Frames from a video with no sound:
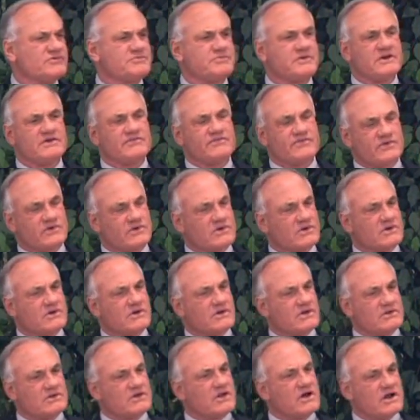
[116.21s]
speak for
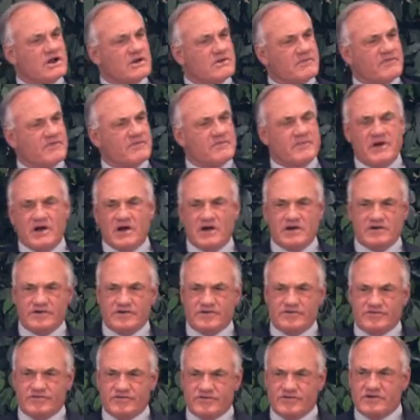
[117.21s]
a lot of
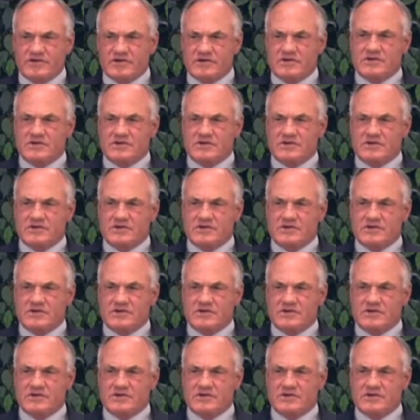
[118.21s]
Americans